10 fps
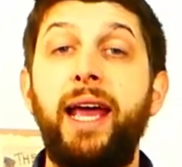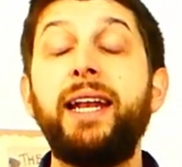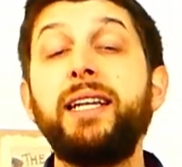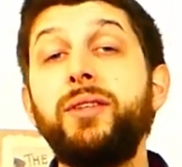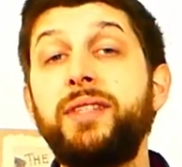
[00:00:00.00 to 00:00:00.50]
and
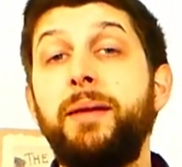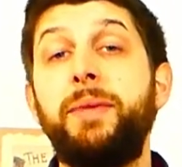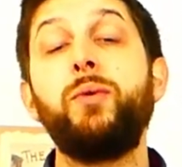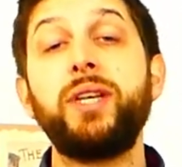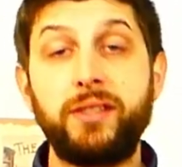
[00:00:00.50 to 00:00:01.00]
at the time
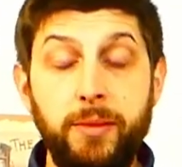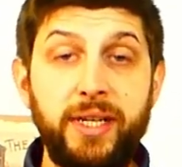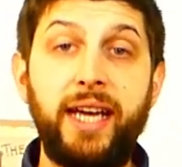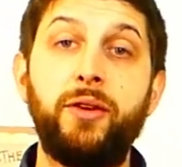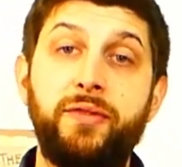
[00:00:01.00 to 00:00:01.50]
he was some
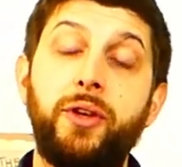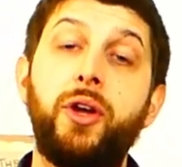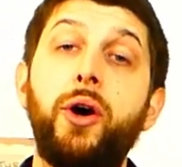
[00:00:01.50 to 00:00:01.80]
kind of an